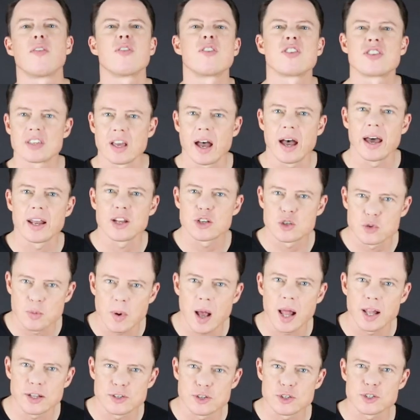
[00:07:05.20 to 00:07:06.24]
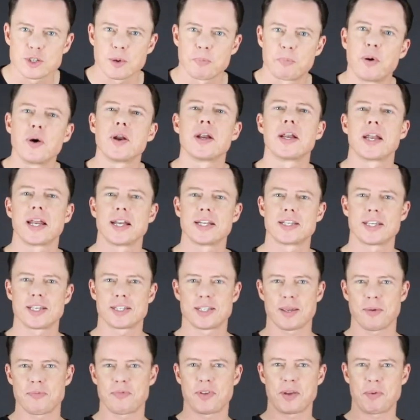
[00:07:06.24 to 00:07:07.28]
on the side as well, just to put it into
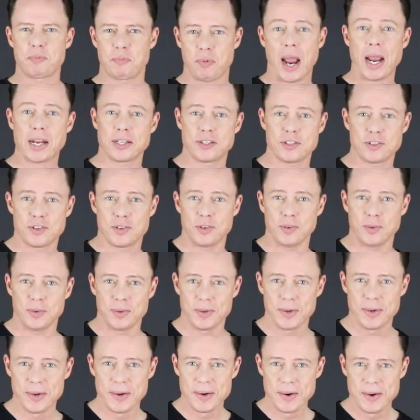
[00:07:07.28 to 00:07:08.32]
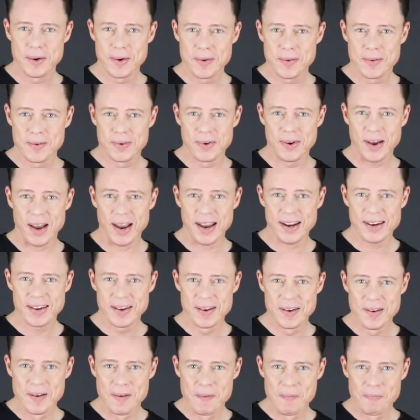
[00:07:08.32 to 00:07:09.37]
something practical, right?
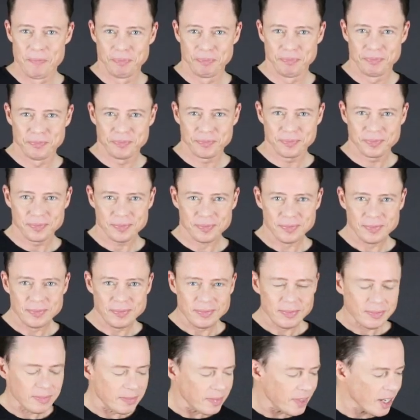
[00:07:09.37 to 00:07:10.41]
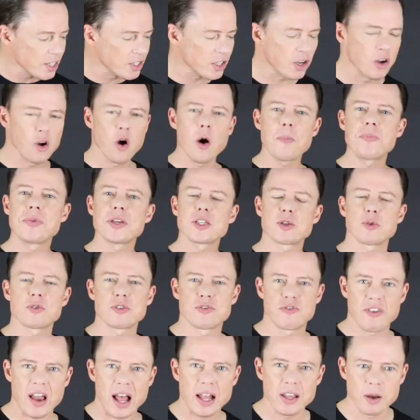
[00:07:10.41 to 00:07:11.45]
So I hope this
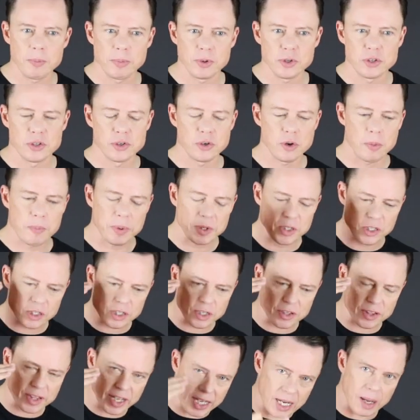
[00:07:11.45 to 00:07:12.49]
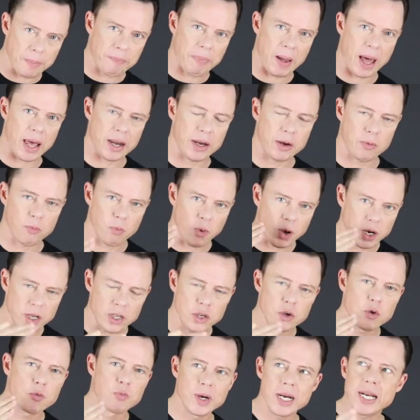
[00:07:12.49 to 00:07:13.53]
was valuable to you, but just think about it. What are
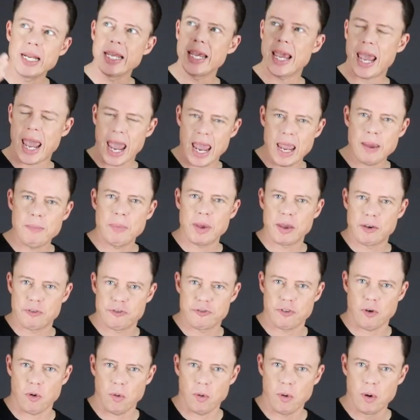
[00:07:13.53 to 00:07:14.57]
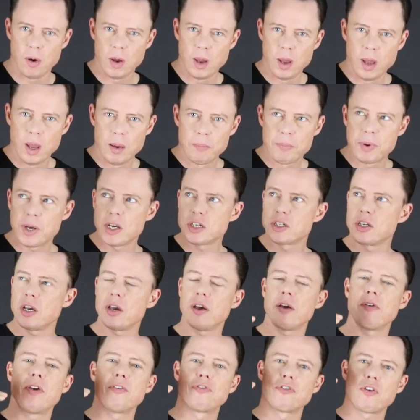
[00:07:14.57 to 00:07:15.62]
you really aiming for? Because
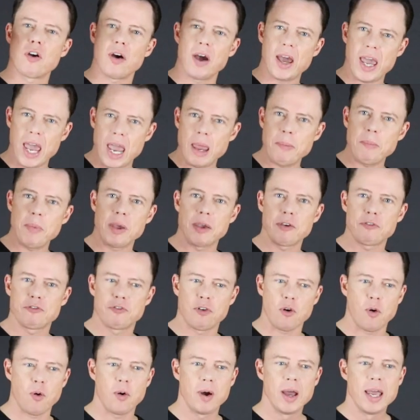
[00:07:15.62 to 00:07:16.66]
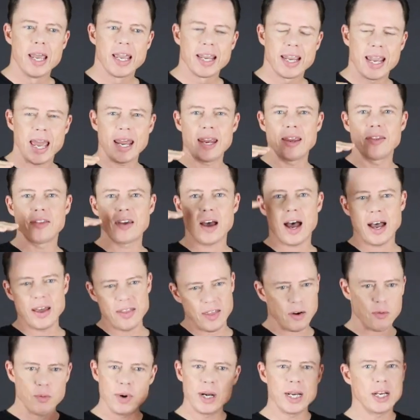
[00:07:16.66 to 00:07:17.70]
if you're aiming for getting
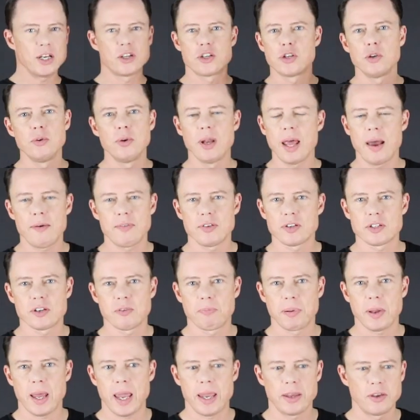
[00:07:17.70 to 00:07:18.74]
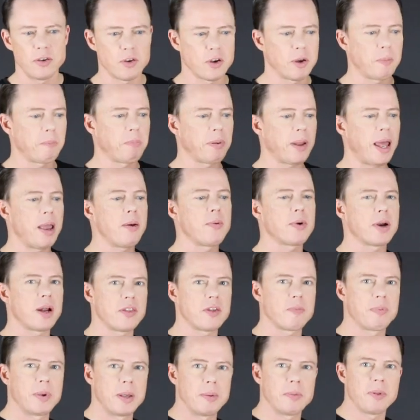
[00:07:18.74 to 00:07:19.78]
there are really two levels of playing. You can play what
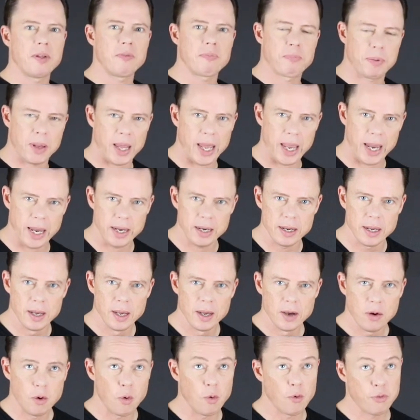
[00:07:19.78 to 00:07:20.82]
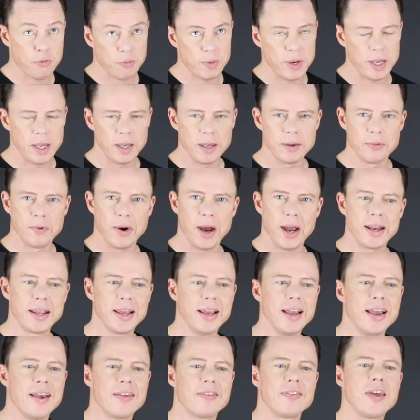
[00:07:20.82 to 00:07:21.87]
other people have played, or three, right?
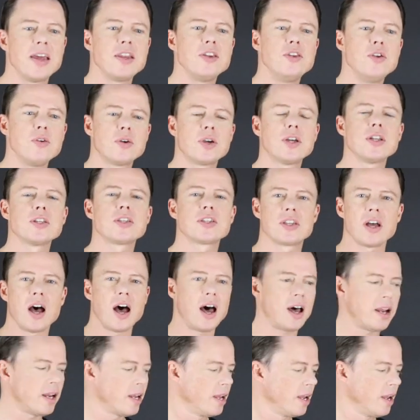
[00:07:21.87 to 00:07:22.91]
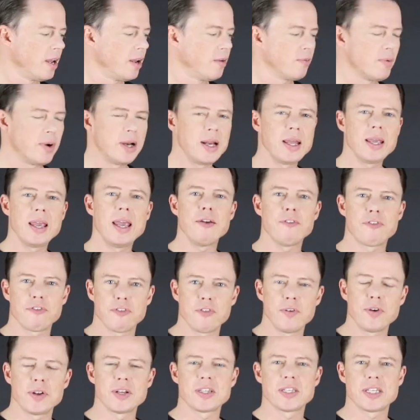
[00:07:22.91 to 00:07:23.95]
Then you can start really
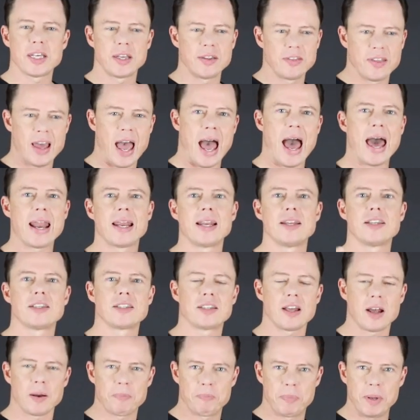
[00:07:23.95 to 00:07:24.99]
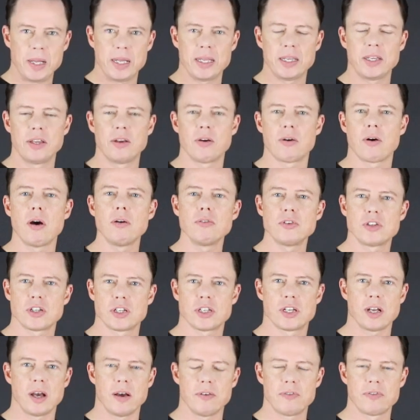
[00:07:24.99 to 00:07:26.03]
influencing that and start building your own
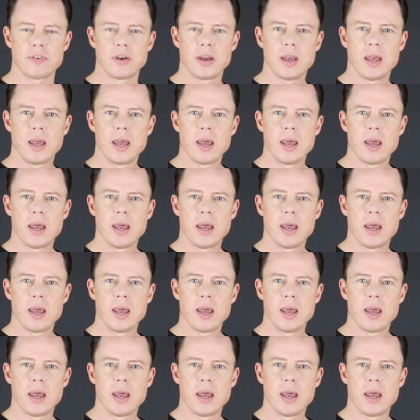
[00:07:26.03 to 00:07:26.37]
stuff.